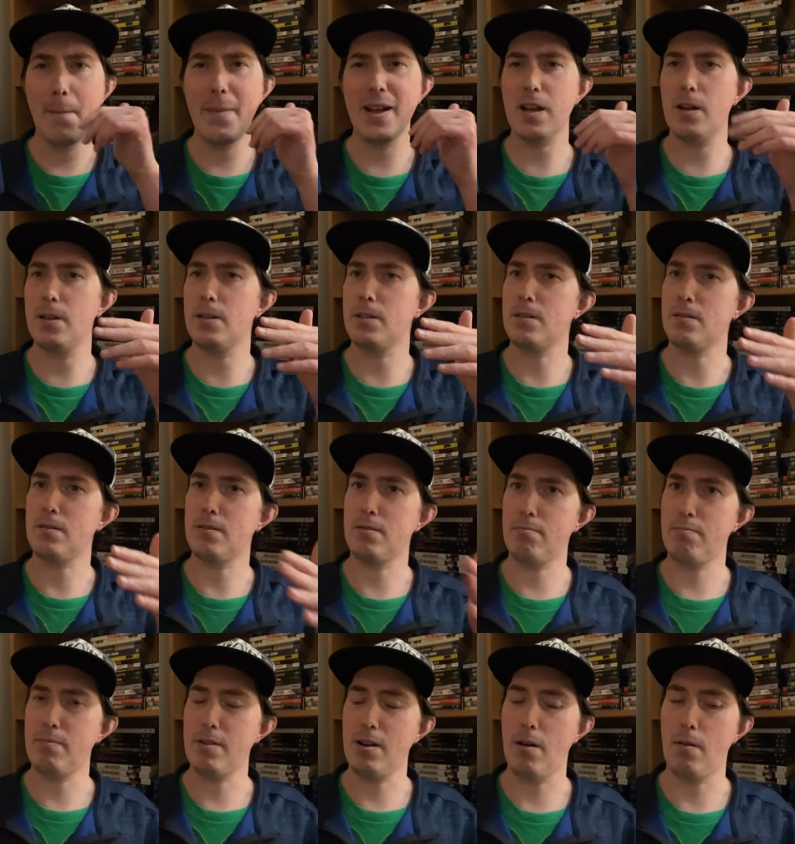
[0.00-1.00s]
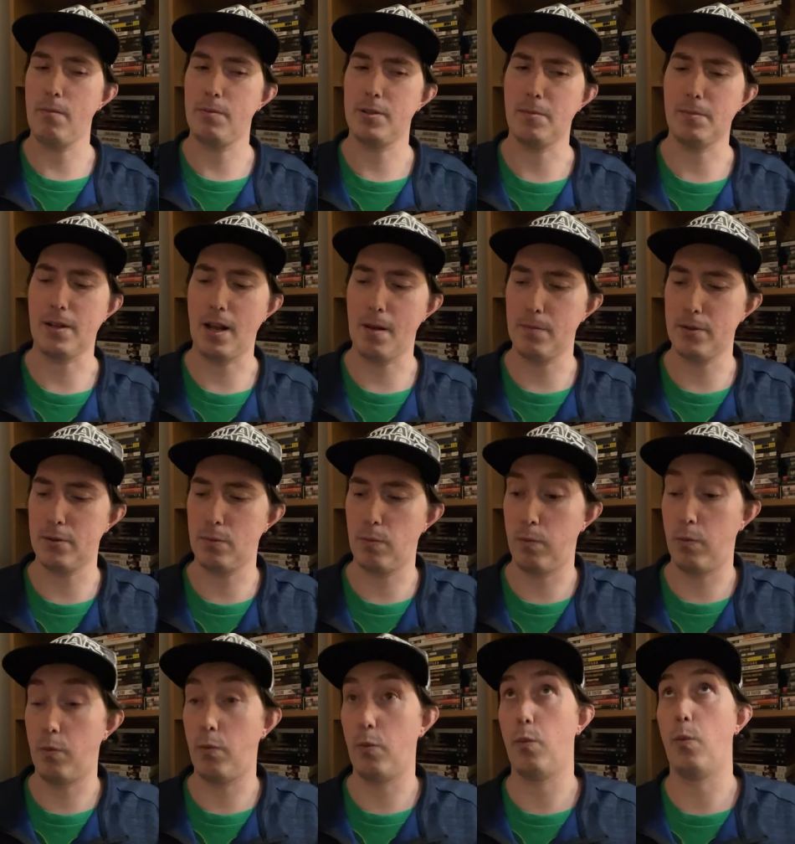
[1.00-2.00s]
because you know sometimes
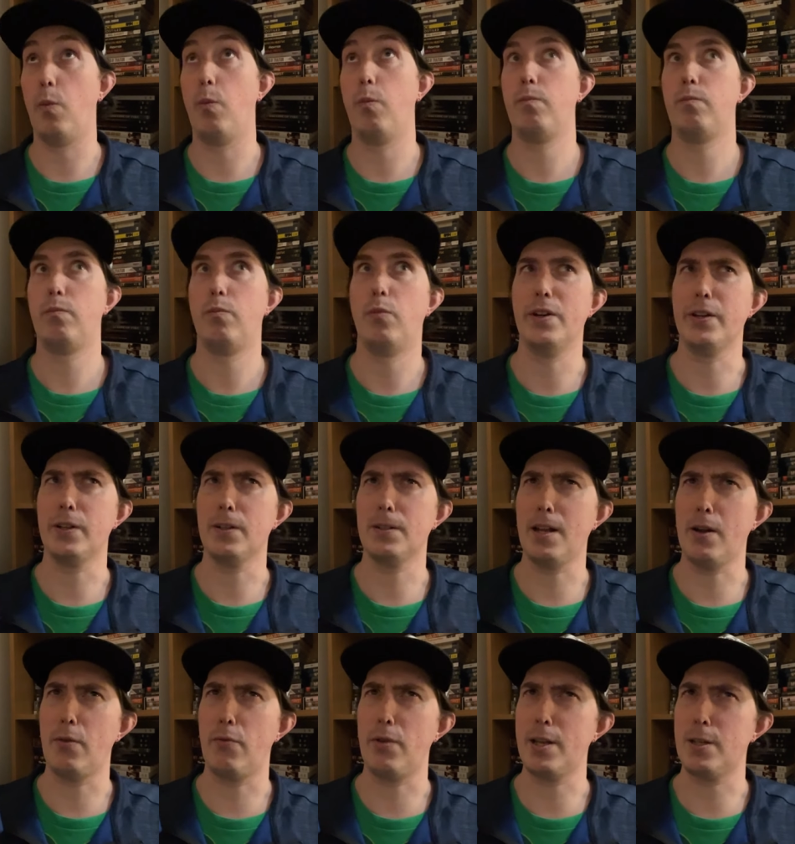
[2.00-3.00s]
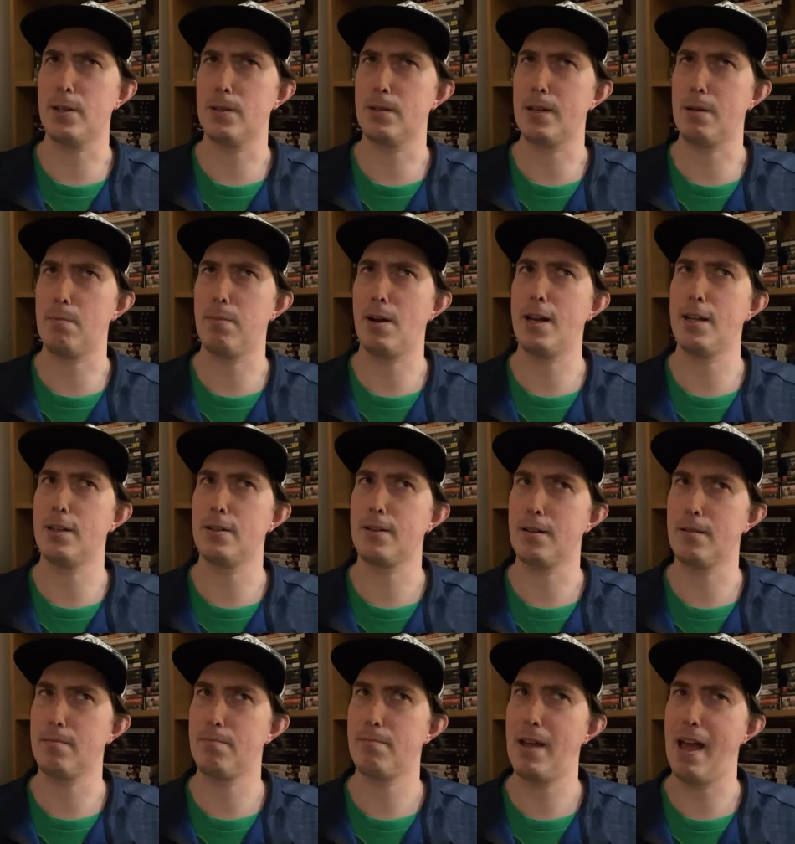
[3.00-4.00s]
when you say recency bias
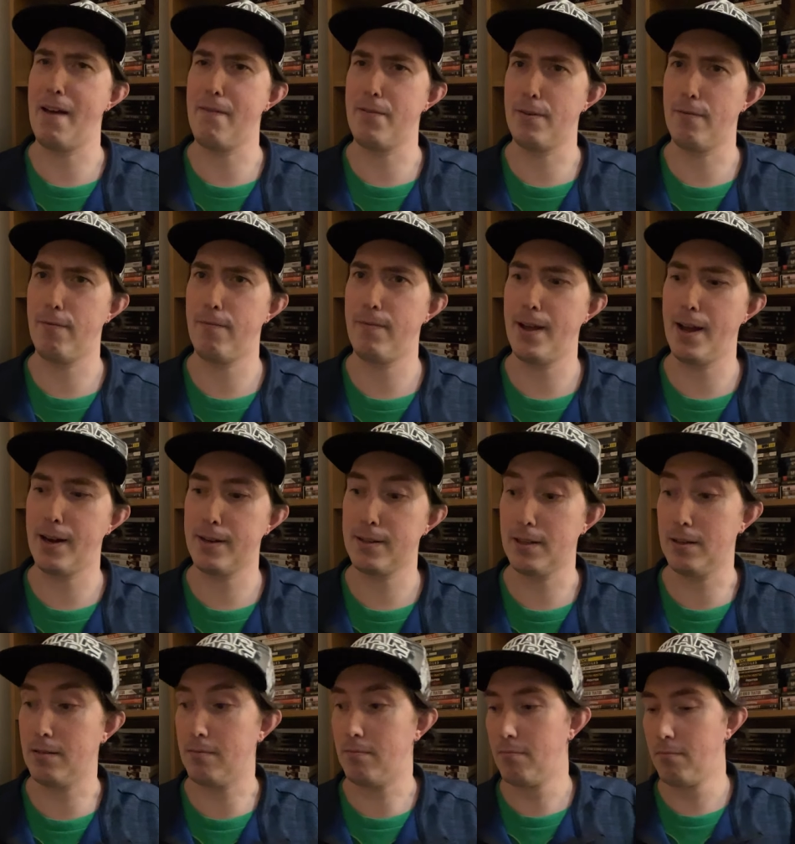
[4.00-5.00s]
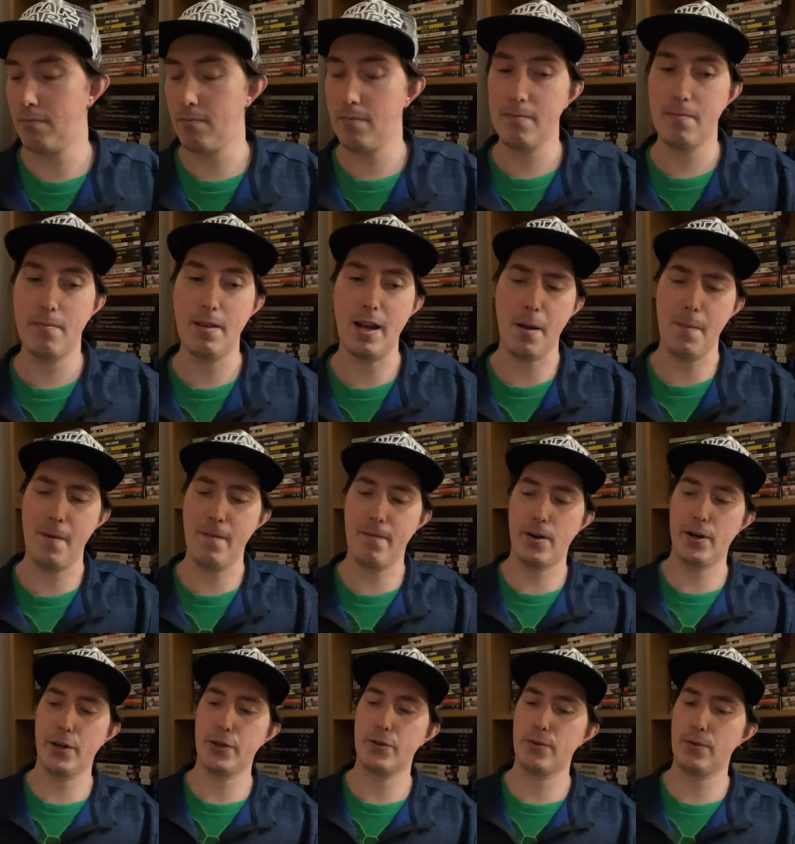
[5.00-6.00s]
could have an effect, and that could be
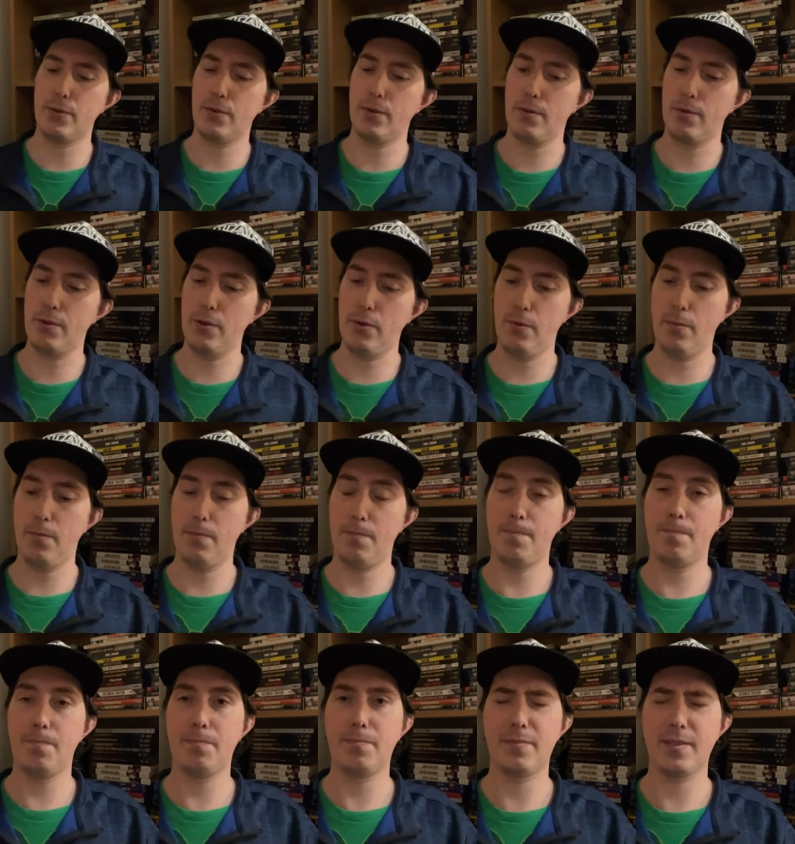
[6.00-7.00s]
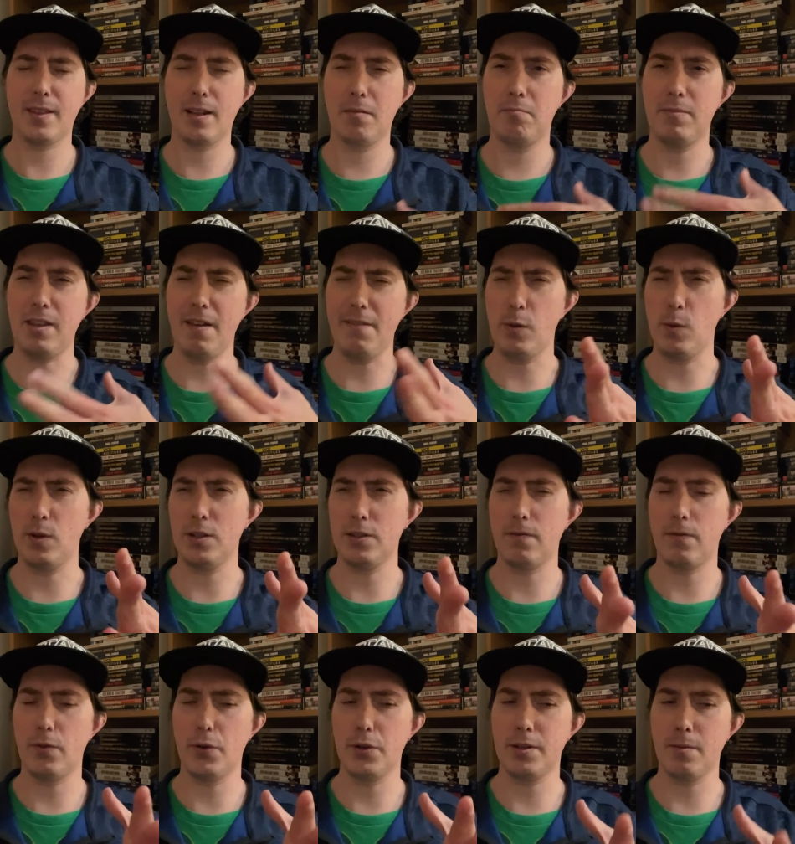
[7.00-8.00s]
very true though giving one's
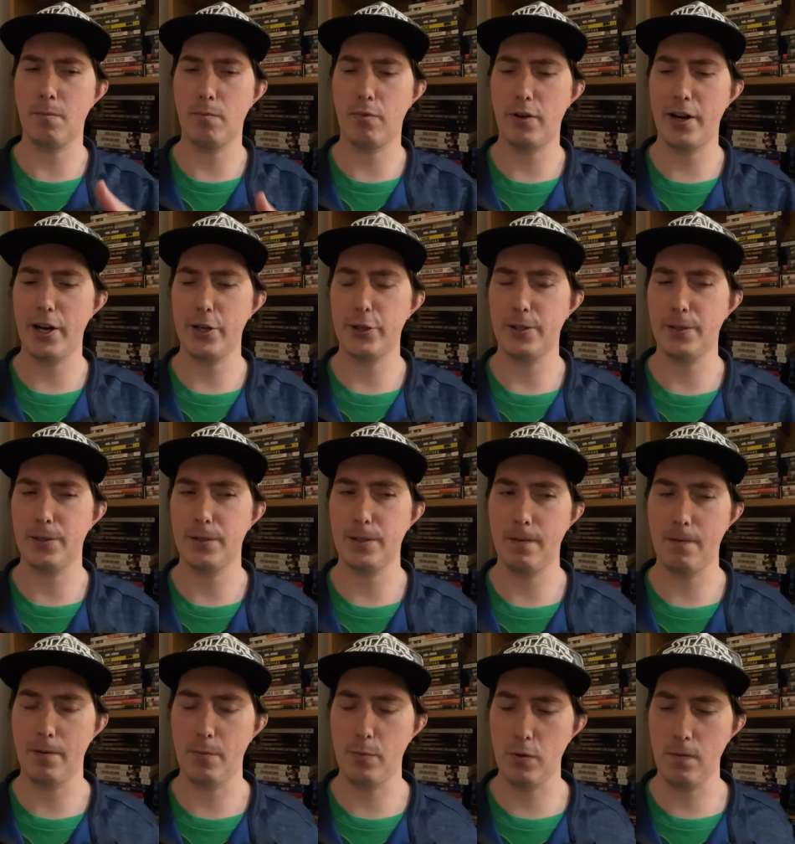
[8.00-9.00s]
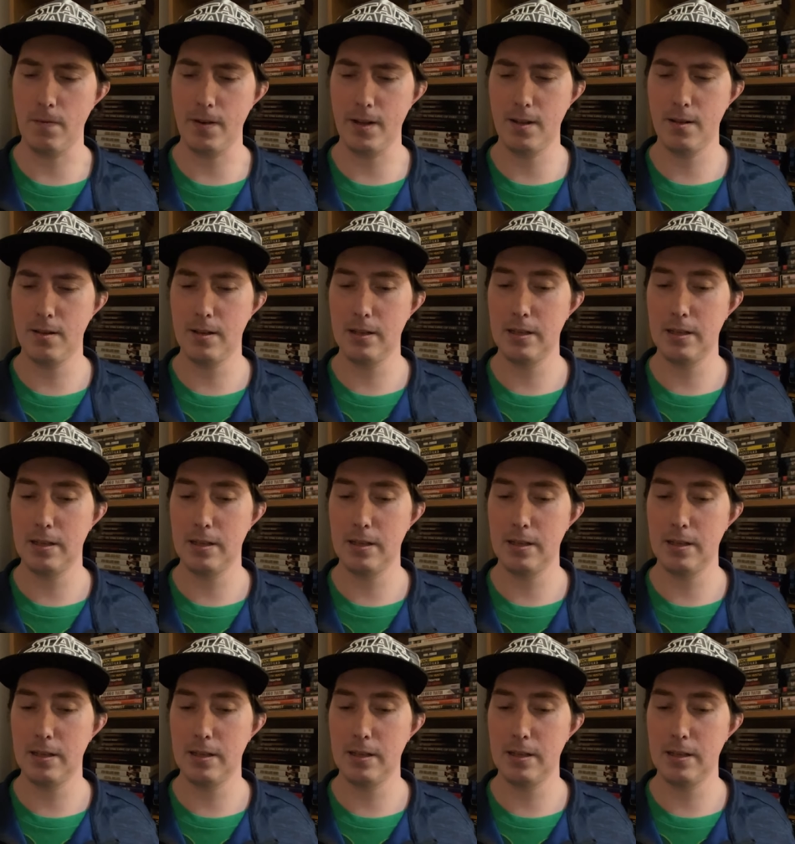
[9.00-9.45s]
first impressions of a movie.